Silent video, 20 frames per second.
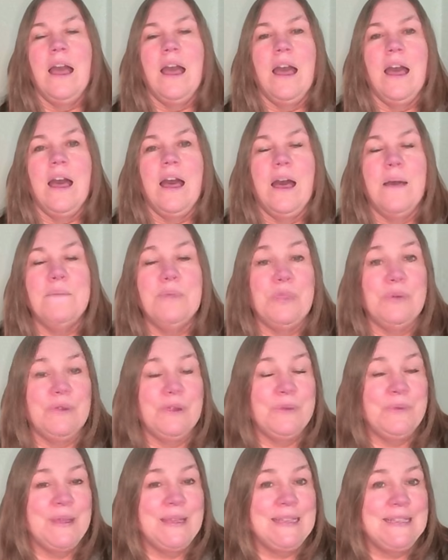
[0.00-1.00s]
3
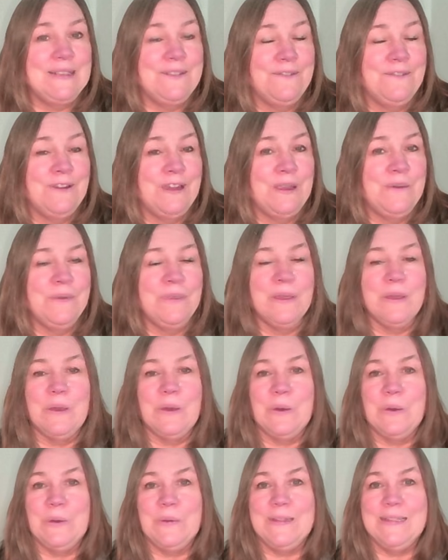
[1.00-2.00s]
weeks free with the
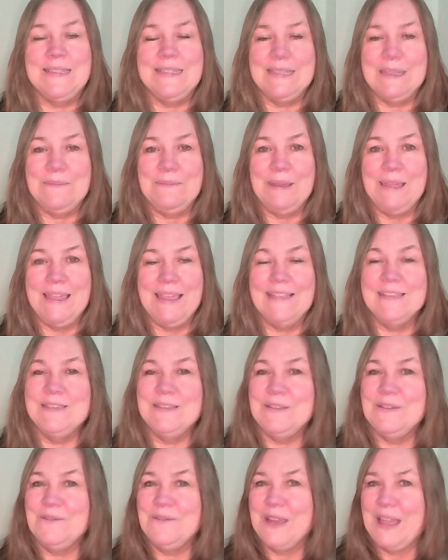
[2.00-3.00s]
code CB. So
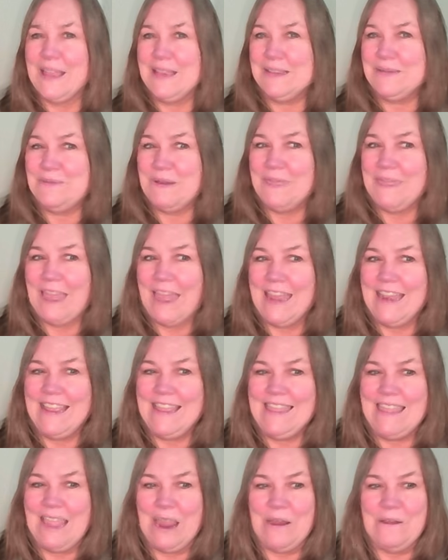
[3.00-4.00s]
don't forget to put that
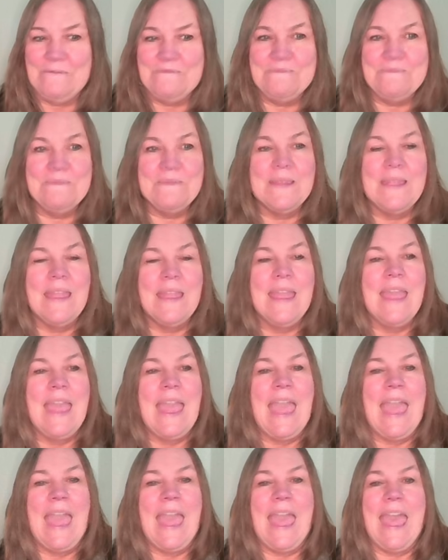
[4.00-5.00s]
in there.
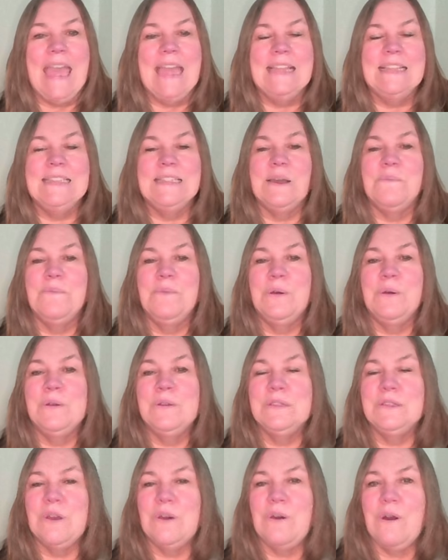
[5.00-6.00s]
And
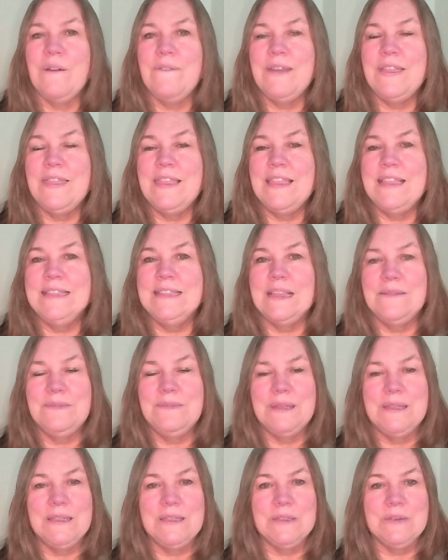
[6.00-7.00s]
most often they send
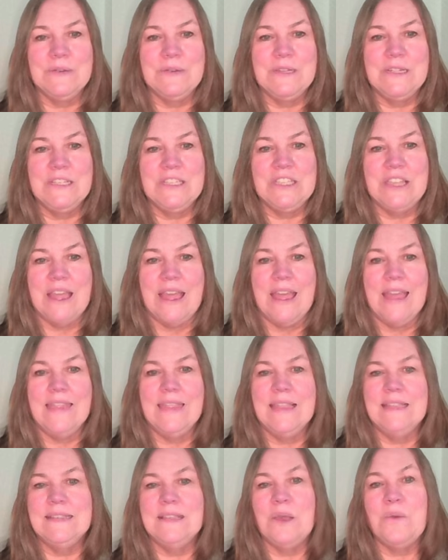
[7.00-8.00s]
me the screenshot and
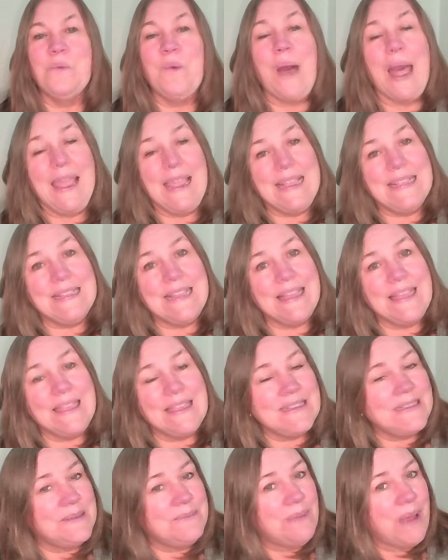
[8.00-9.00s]
they say, why isn't
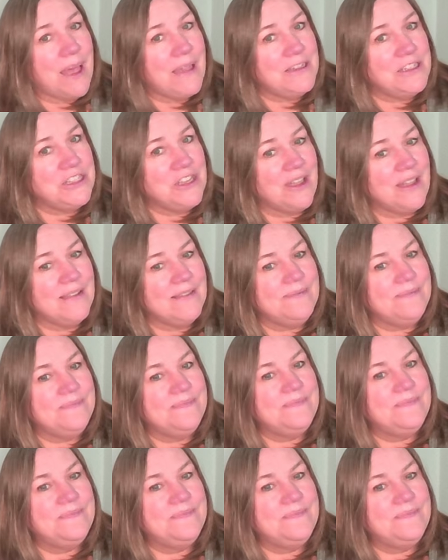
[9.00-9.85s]
this Mahjong?